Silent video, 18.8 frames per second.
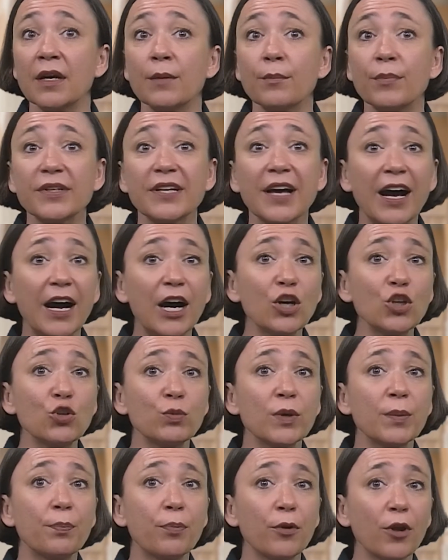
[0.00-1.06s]
But how do
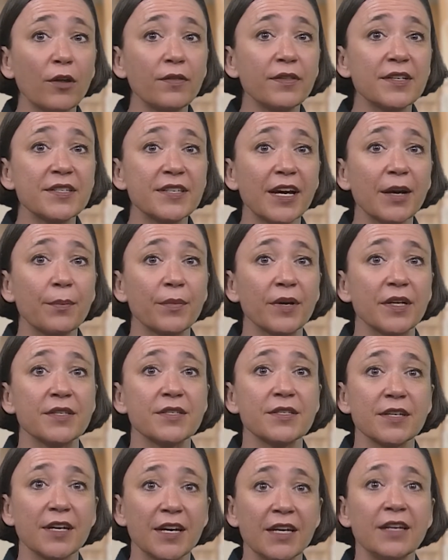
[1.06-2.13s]
we plot the
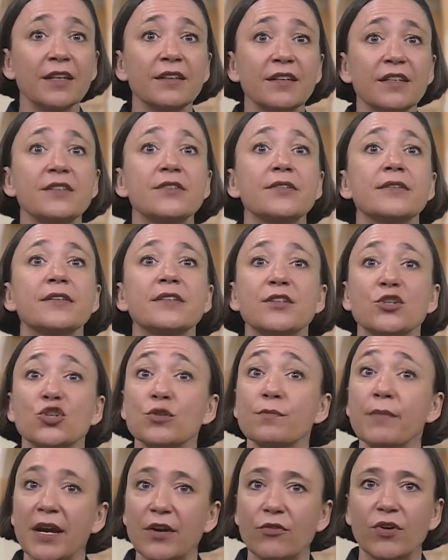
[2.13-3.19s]
segments in this
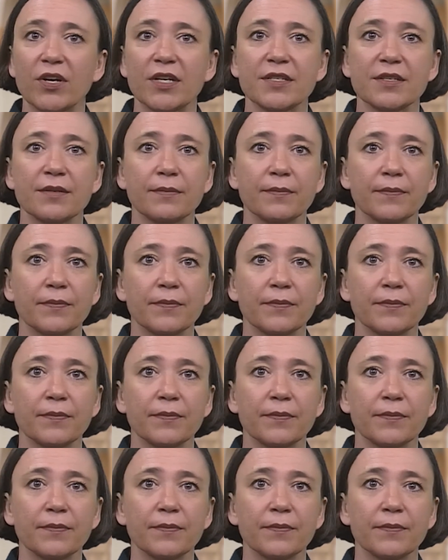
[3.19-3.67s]
decision matrix?